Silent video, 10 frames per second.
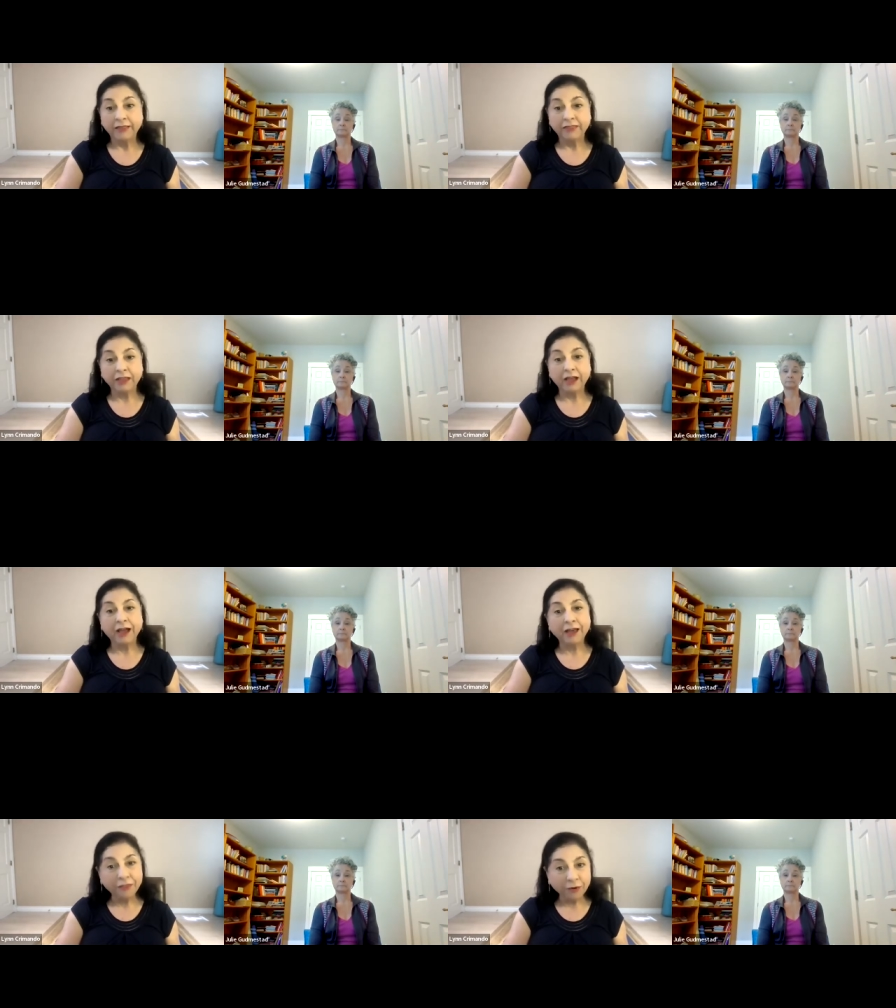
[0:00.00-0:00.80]
The
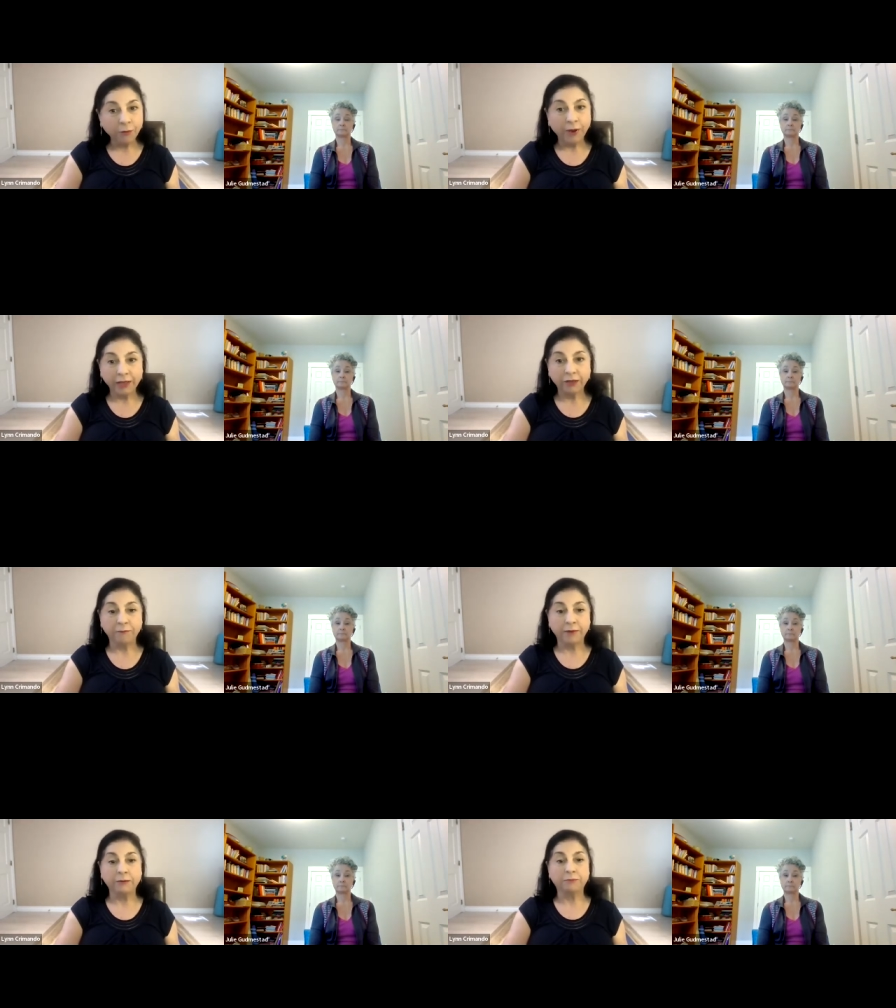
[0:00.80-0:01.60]
other way you
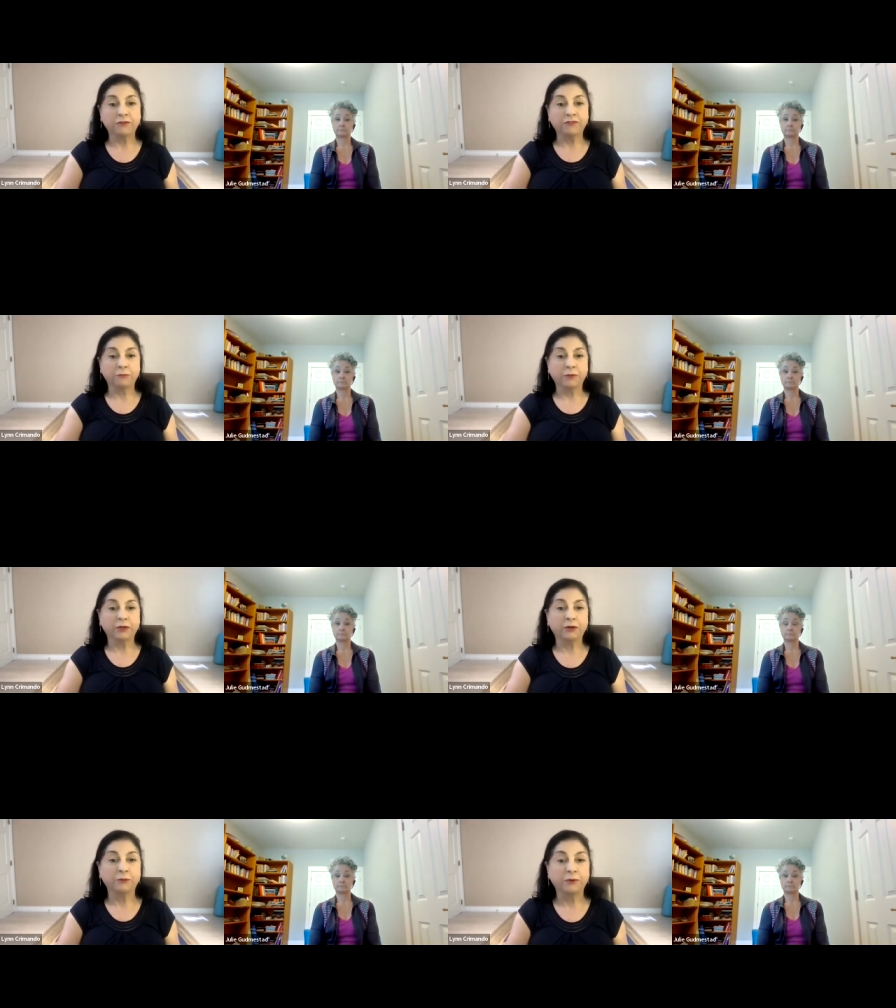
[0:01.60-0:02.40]
might be
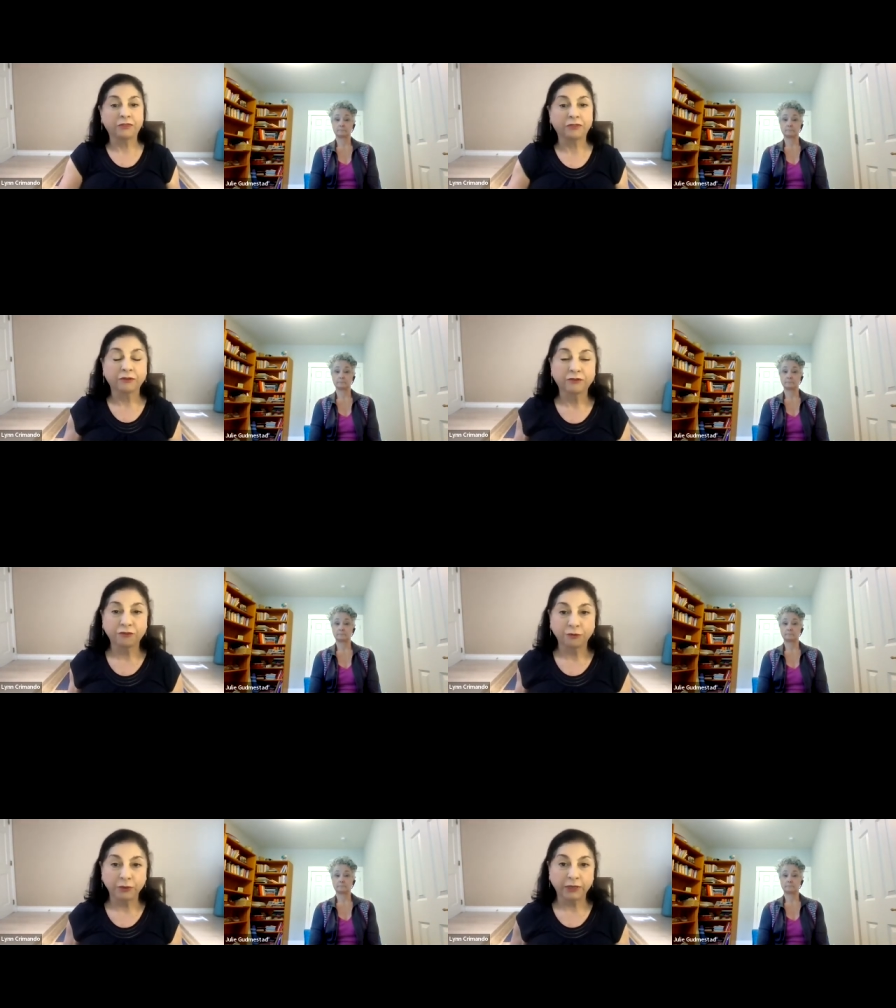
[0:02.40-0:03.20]
familiar with
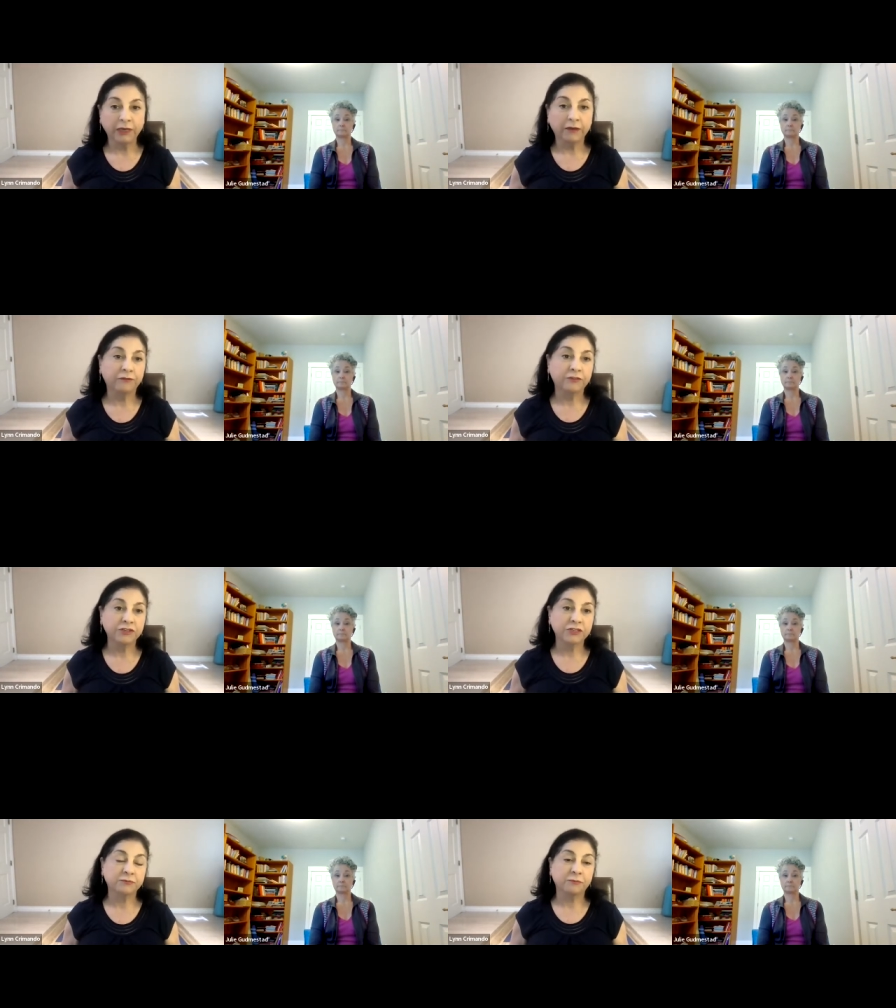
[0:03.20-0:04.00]
Julie, and
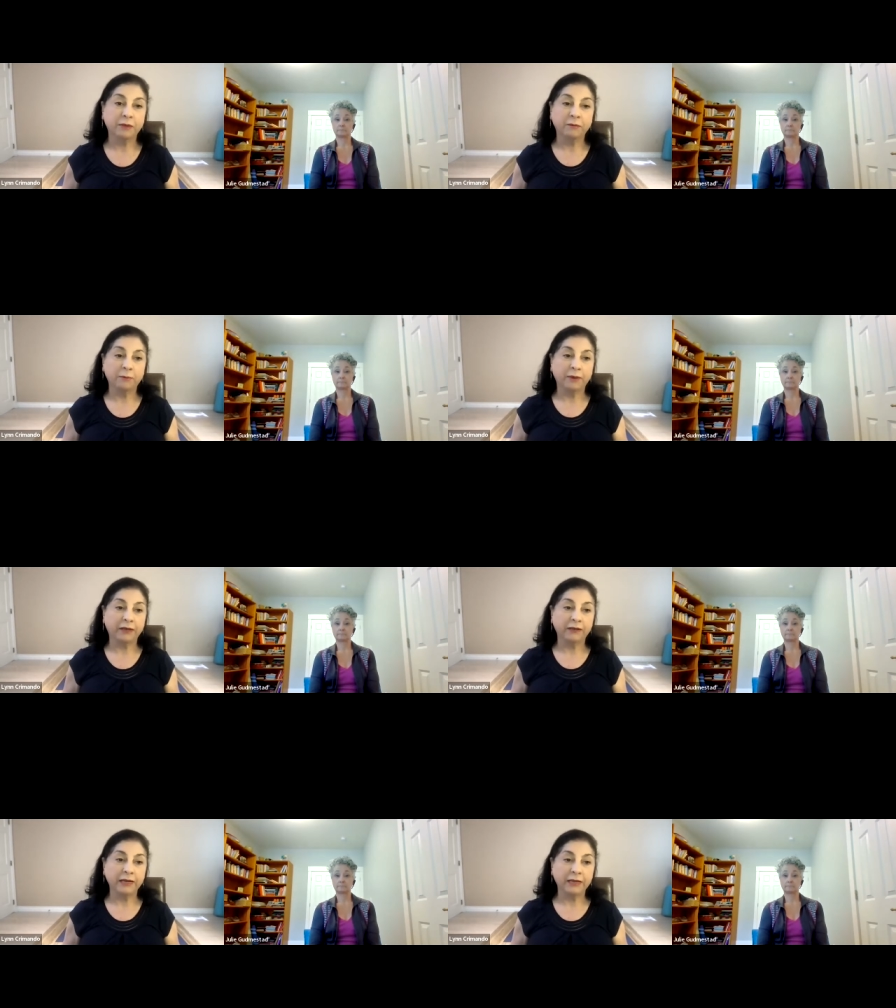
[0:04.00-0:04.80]
just maybe
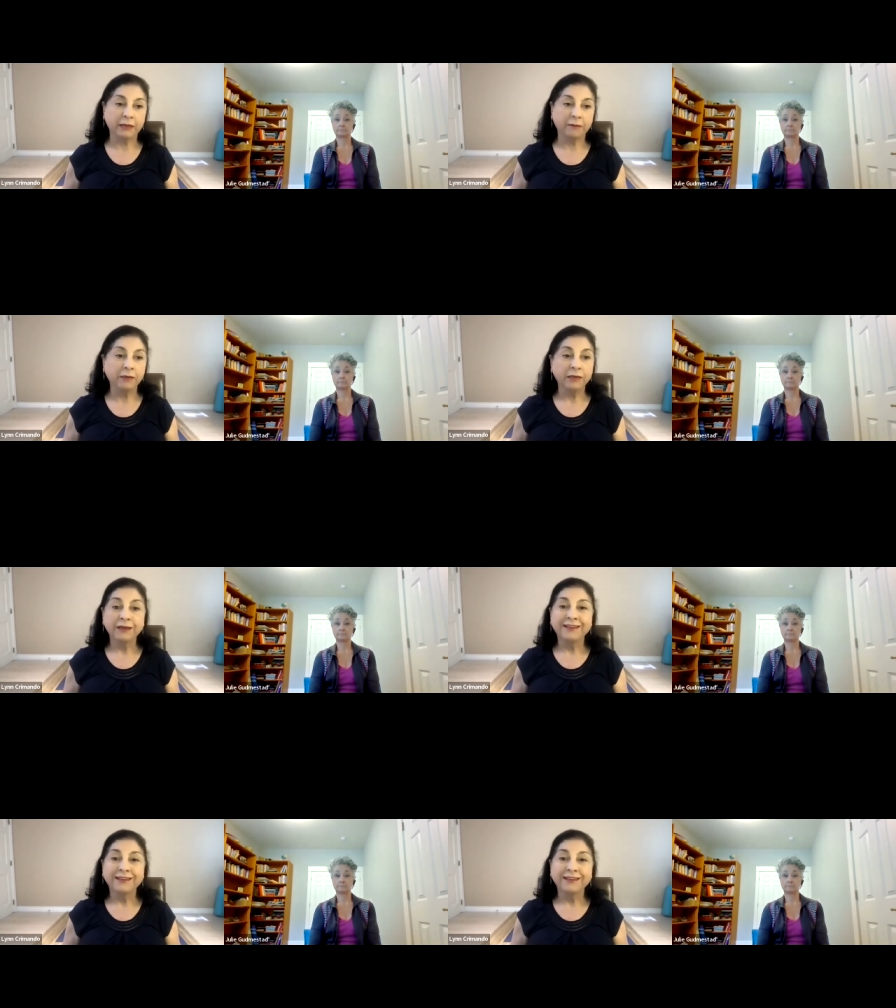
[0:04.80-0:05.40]
by name,